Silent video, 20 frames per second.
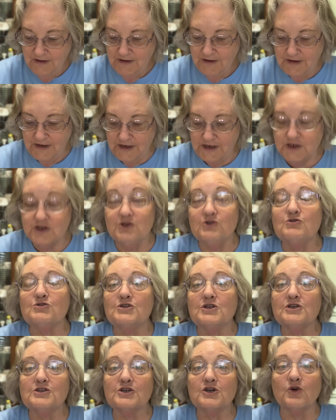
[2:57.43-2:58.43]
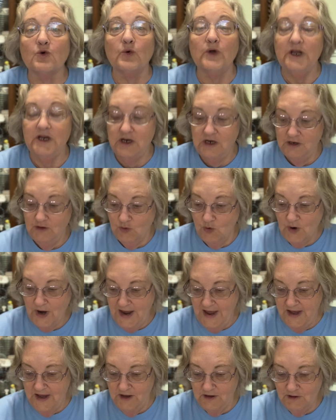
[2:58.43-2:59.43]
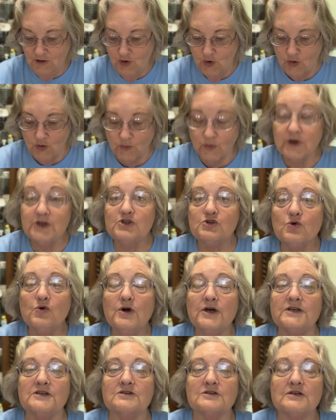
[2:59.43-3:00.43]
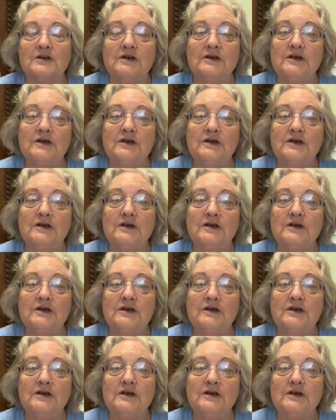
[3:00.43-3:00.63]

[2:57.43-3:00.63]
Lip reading: It is used as a greeting or hail or rejoice.